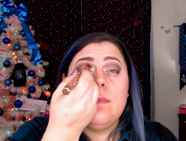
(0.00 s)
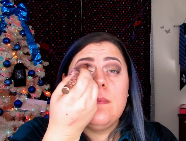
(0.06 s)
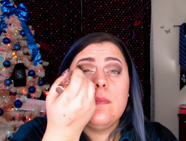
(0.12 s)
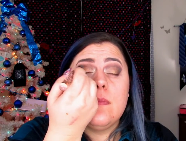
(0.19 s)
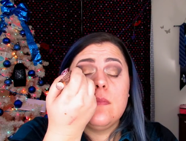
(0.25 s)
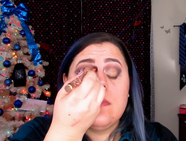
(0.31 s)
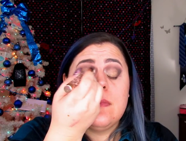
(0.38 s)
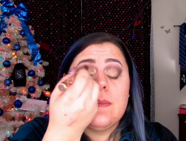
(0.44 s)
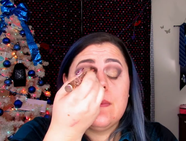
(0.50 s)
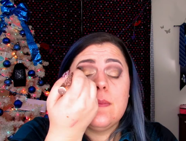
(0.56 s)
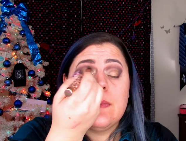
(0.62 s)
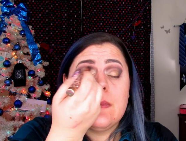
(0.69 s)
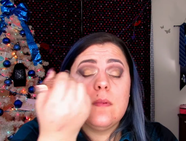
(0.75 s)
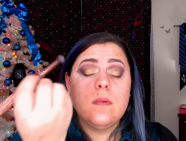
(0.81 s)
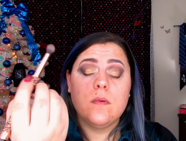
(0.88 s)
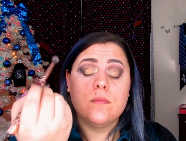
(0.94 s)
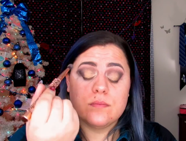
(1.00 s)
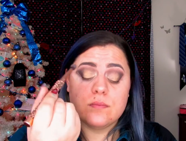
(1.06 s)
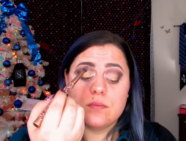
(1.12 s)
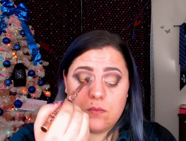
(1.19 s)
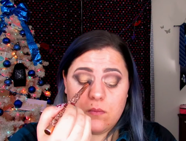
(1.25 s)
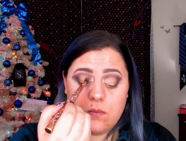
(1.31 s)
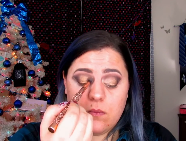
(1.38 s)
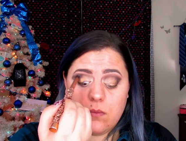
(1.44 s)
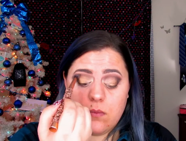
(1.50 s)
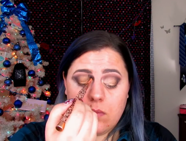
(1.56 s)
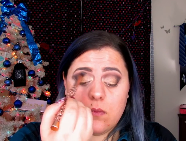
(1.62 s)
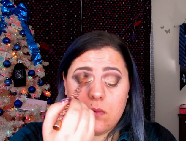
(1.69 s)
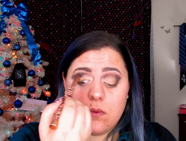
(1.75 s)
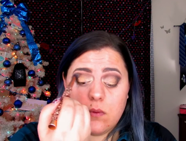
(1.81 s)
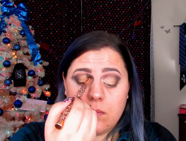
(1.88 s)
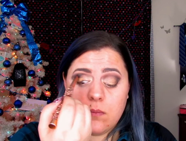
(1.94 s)

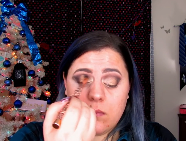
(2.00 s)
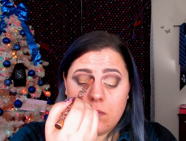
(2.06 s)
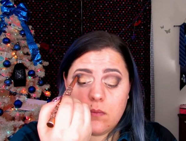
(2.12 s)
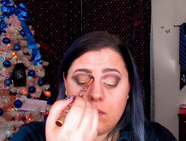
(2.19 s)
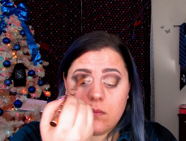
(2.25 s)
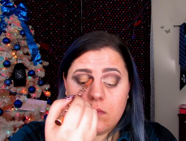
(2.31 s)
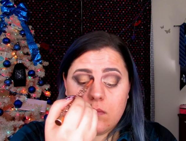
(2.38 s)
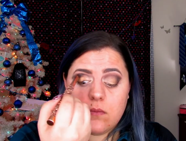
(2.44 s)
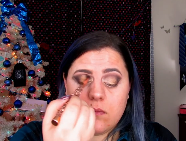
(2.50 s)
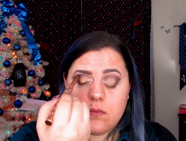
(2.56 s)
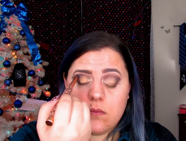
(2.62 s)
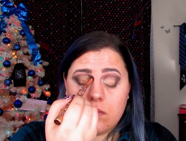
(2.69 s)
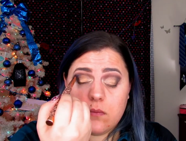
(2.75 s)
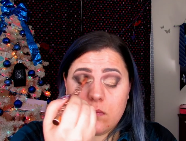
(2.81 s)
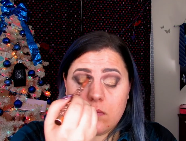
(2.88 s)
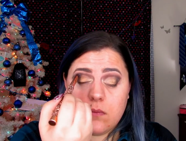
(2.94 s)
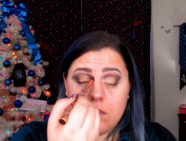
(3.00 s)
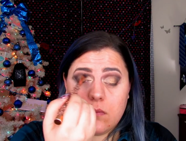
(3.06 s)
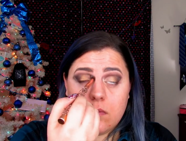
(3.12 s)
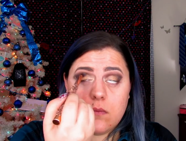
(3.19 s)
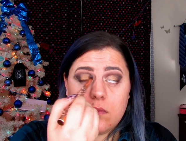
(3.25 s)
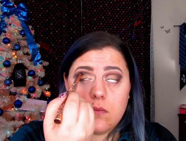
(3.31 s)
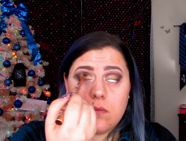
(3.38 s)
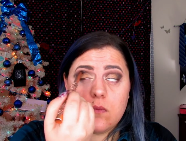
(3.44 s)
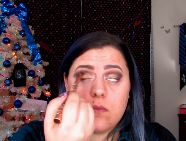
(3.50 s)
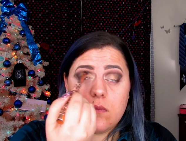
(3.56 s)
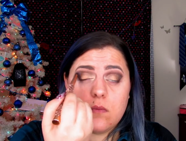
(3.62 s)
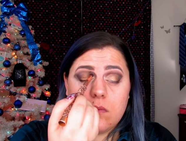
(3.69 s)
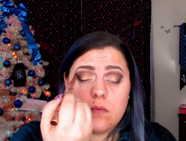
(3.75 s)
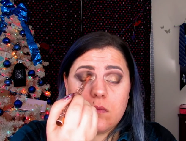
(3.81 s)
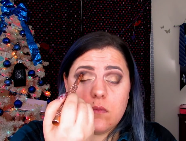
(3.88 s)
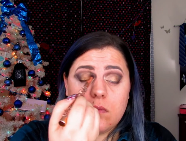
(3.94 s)

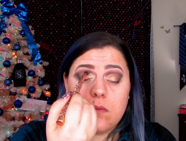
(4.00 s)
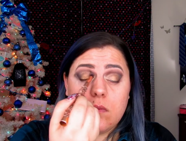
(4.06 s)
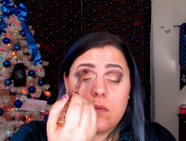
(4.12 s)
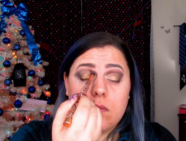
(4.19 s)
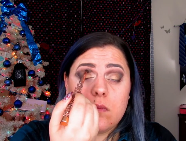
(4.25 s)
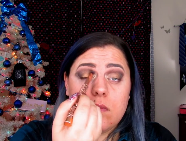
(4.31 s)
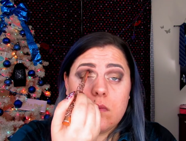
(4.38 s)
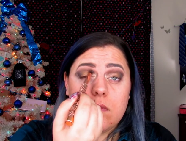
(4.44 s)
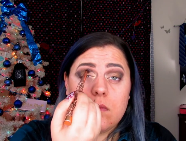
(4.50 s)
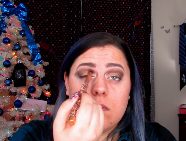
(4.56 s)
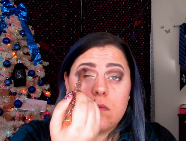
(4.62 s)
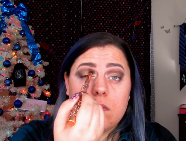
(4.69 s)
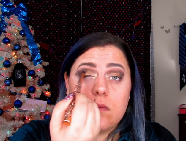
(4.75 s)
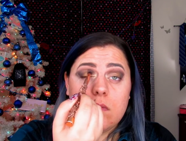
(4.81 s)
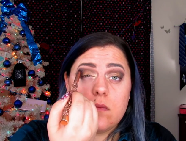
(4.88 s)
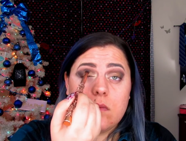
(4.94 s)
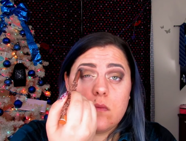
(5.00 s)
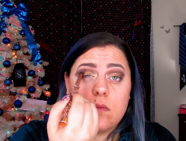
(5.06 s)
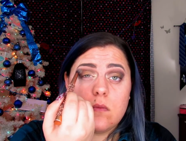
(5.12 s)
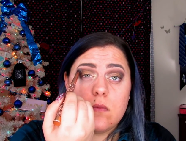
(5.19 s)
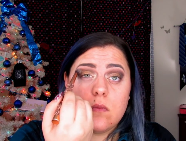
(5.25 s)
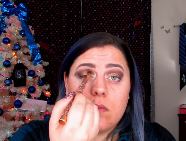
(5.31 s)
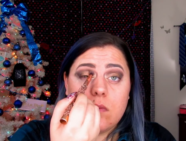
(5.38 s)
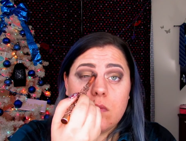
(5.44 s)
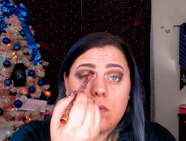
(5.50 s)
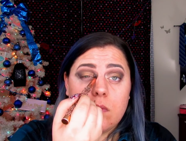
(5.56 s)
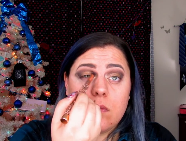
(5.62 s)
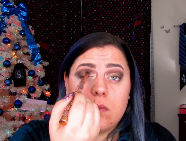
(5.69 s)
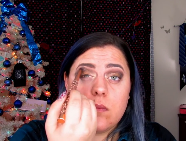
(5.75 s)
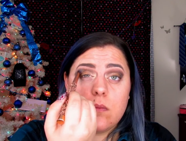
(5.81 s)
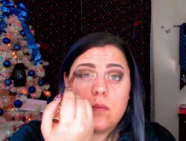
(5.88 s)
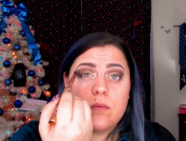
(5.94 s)

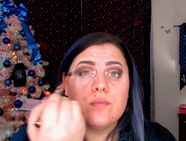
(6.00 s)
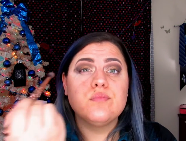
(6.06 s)
[no speech]